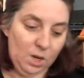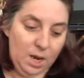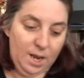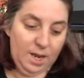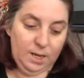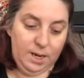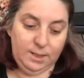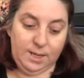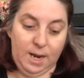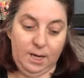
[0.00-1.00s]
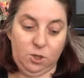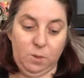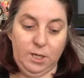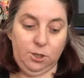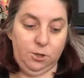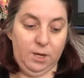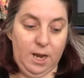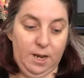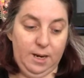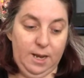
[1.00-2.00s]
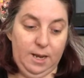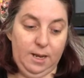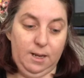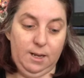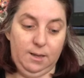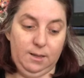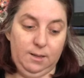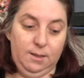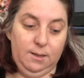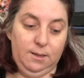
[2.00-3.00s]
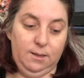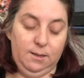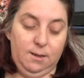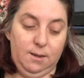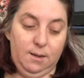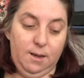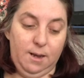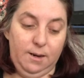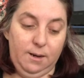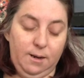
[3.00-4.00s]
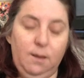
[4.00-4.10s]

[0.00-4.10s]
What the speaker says: it is a 22 count hair, I had it,